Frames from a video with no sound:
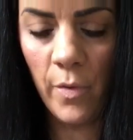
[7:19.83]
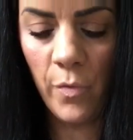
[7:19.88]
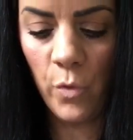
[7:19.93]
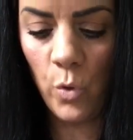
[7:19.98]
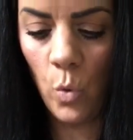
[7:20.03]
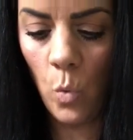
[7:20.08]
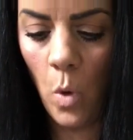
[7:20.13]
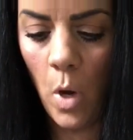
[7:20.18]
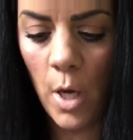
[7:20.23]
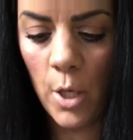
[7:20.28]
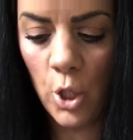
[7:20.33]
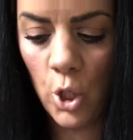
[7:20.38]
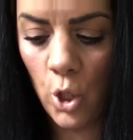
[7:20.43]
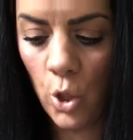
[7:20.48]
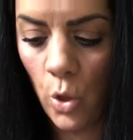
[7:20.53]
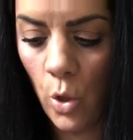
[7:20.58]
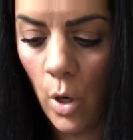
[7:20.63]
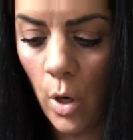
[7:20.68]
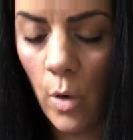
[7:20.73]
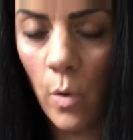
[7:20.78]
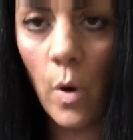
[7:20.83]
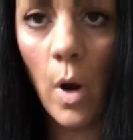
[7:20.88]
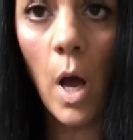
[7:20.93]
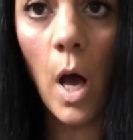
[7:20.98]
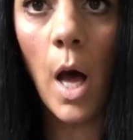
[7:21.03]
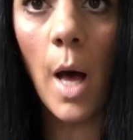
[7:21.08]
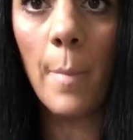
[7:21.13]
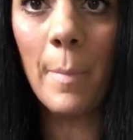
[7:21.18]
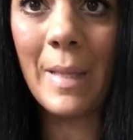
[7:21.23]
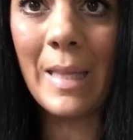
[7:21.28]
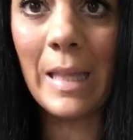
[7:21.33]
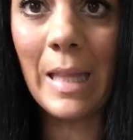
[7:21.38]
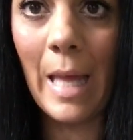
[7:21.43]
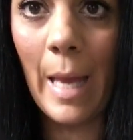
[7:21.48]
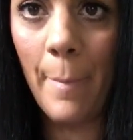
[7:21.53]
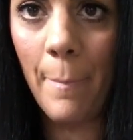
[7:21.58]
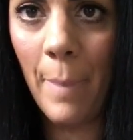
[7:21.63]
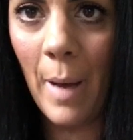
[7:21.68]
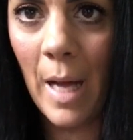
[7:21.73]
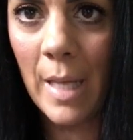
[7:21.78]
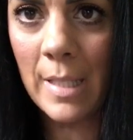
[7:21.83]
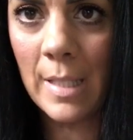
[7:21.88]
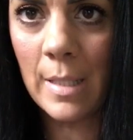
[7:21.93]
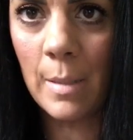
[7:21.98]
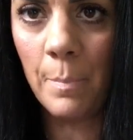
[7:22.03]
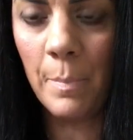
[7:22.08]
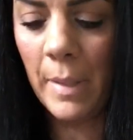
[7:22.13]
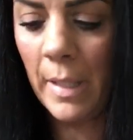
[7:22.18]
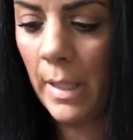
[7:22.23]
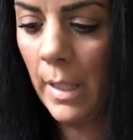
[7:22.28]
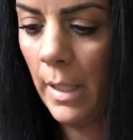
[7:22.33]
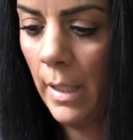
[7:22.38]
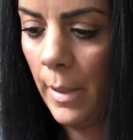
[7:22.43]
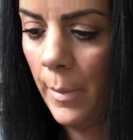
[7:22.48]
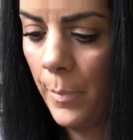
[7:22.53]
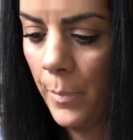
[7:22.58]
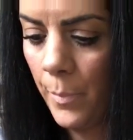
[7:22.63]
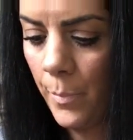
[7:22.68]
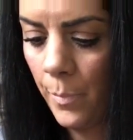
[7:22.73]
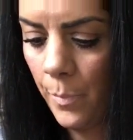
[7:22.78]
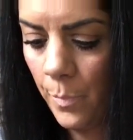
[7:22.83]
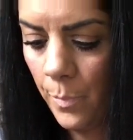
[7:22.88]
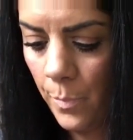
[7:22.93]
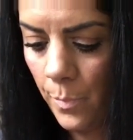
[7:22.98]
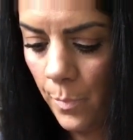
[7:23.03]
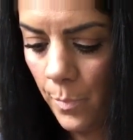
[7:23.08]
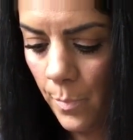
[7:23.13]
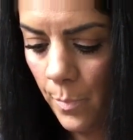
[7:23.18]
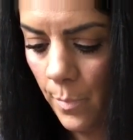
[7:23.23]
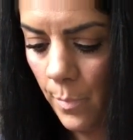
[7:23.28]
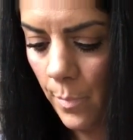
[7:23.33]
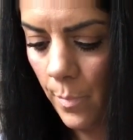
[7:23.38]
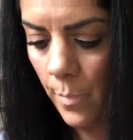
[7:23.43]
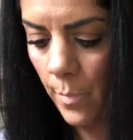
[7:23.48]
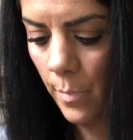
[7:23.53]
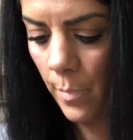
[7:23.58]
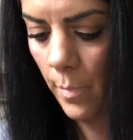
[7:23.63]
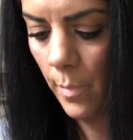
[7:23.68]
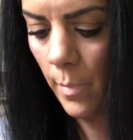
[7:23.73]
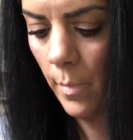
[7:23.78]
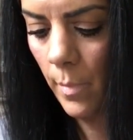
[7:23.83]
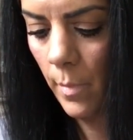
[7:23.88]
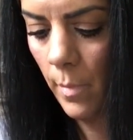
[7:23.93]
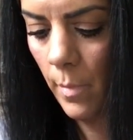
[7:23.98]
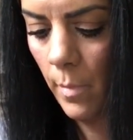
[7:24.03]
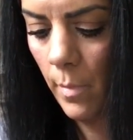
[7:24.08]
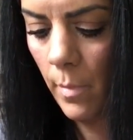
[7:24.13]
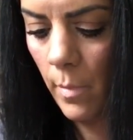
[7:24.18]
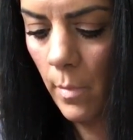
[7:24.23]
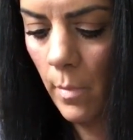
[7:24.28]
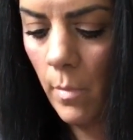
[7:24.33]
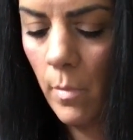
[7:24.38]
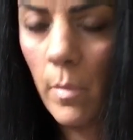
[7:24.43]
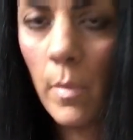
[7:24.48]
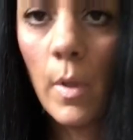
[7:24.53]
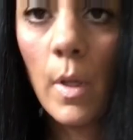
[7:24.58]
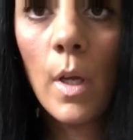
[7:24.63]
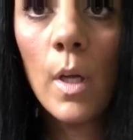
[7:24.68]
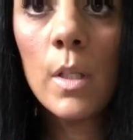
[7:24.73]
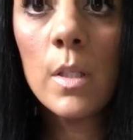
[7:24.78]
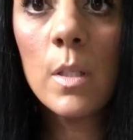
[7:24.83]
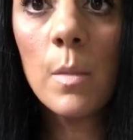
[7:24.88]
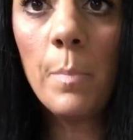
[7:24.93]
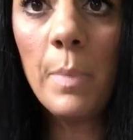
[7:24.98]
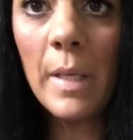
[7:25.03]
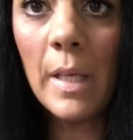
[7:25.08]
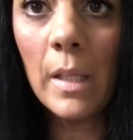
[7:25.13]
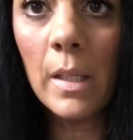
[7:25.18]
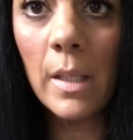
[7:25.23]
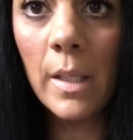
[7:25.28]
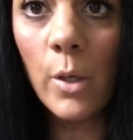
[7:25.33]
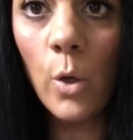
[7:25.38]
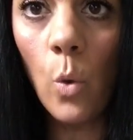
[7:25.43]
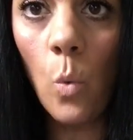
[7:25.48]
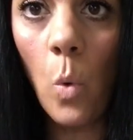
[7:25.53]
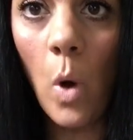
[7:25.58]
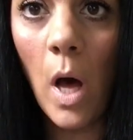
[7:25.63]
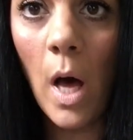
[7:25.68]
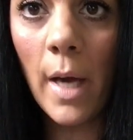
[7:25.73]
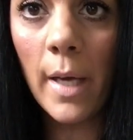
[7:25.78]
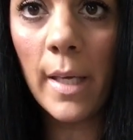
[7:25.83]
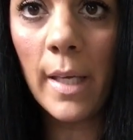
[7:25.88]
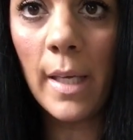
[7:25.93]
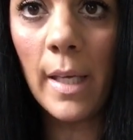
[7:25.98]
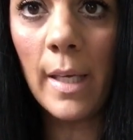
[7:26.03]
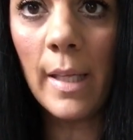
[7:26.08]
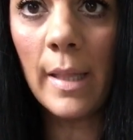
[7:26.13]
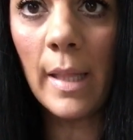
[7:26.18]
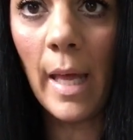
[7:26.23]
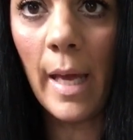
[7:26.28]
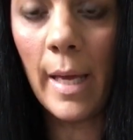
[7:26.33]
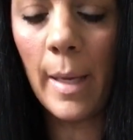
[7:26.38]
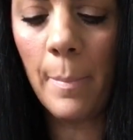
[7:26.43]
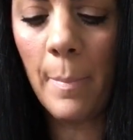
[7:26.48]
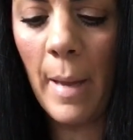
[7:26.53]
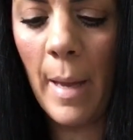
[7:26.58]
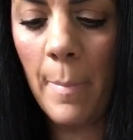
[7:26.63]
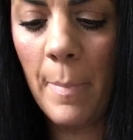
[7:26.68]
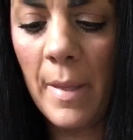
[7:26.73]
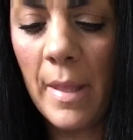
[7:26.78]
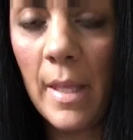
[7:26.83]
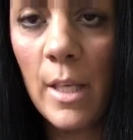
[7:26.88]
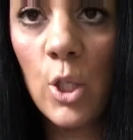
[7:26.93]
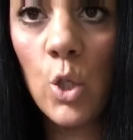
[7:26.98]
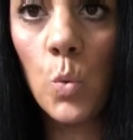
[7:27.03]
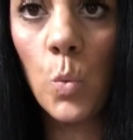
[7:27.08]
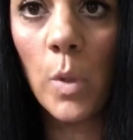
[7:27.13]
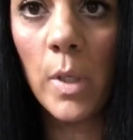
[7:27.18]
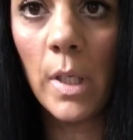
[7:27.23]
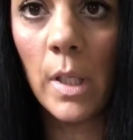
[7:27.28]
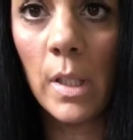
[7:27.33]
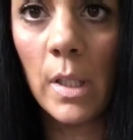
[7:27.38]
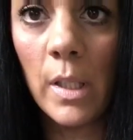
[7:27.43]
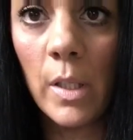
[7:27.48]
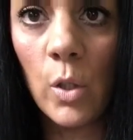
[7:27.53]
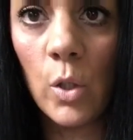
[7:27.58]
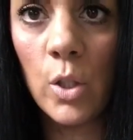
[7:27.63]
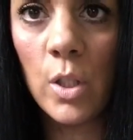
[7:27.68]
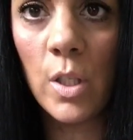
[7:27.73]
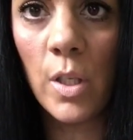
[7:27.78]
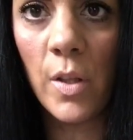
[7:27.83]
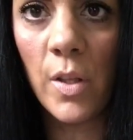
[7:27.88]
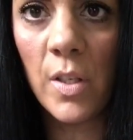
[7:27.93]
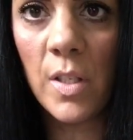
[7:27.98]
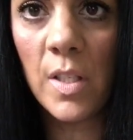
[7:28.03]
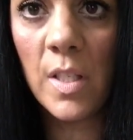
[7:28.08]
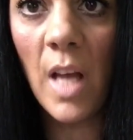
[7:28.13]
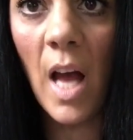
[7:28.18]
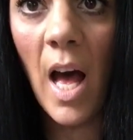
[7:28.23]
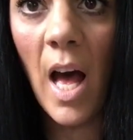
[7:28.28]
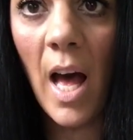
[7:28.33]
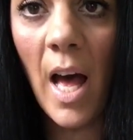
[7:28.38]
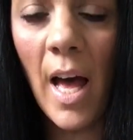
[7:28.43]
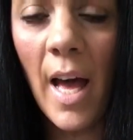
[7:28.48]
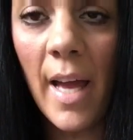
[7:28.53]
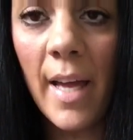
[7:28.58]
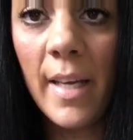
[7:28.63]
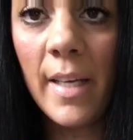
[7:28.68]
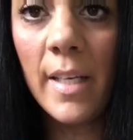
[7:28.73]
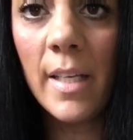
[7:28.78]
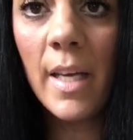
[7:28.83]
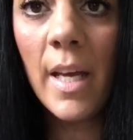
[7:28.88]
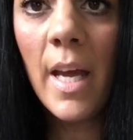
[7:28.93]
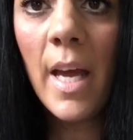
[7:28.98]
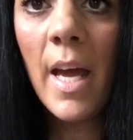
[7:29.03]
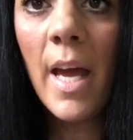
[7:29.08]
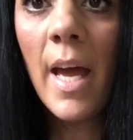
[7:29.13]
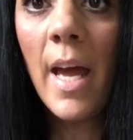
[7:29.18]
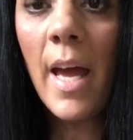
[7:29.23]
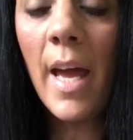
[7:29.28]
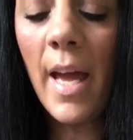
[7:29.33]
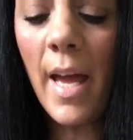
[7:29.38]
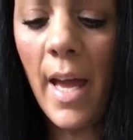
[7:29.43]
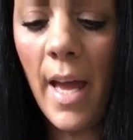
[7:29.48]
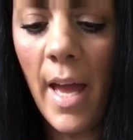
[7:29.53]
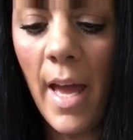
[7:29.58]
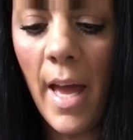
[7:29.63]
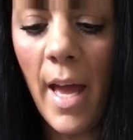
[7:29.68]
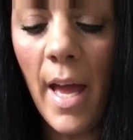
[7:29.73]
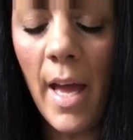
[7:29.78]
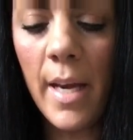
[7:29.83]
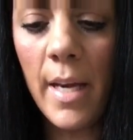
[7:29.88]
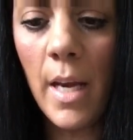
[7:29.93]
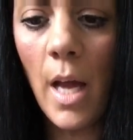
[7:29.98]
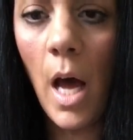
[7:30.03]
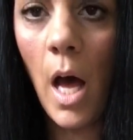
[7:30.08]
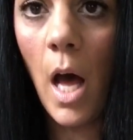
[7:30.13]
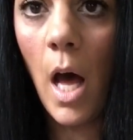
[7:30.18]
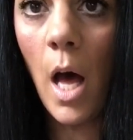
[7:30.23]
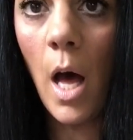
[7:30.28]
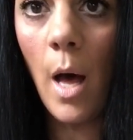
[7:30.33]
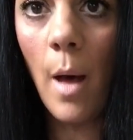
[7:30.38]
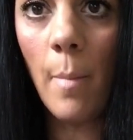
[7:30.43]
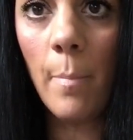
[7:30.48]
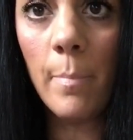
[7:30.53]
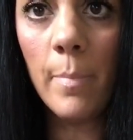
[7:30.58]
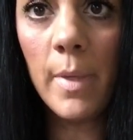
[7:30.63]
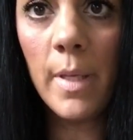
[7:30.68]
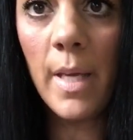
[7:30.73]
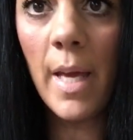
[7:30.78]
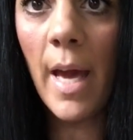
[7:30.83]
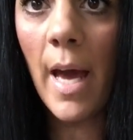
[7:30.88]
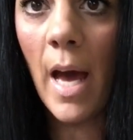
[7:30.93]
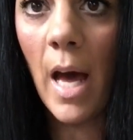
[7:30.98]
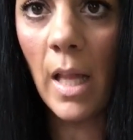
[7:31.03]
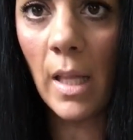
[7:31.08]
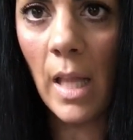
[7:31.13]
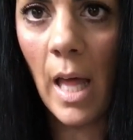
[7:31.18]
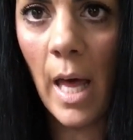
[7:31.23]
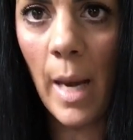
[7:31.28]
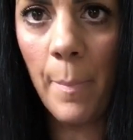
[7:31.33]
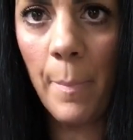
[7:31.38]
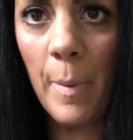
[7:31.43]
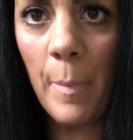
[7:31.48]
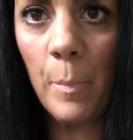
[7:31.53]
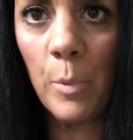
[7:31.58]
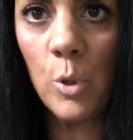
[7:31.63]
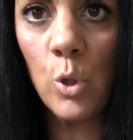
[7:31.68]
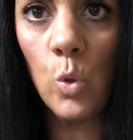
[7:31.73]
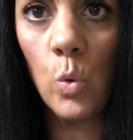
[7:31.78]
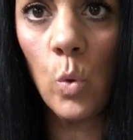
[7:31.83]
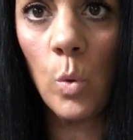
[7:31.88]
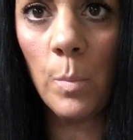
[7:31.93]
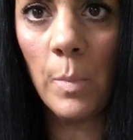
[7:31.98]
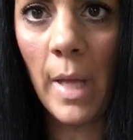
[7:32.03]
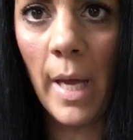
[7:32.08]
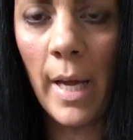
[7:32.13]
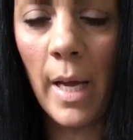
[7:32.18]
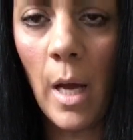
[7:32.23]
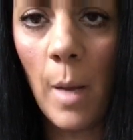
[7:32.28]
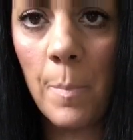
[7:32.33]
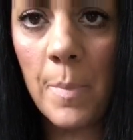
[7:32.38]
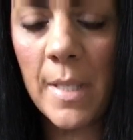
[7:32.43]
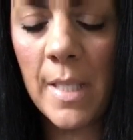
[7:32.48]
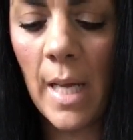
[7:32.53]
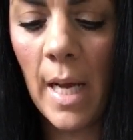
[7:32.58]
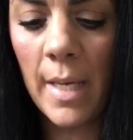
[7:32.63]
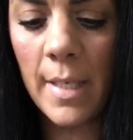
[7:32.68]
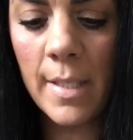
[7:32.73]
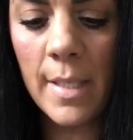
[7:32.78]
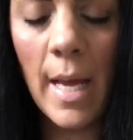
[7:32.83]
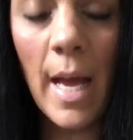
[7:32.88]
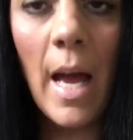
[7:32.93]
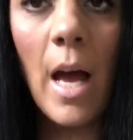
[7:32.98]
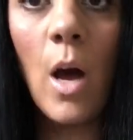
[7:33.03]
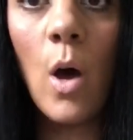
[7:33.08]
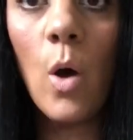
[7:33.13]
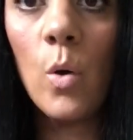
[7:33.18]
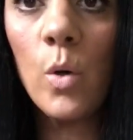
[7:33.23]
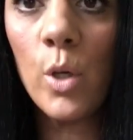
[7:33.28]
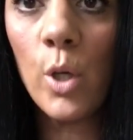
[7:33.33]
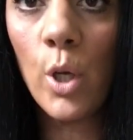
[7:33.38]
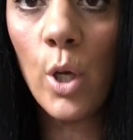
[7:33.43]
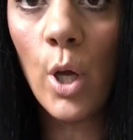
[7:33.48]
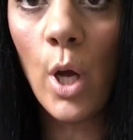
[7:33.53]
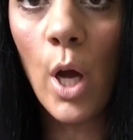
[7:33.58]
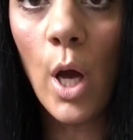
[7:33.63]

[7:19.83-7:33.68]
If you want your clay pots to be a little wonky, like maybe this one a little to the side, and yeah, a lot of people do them like upside down.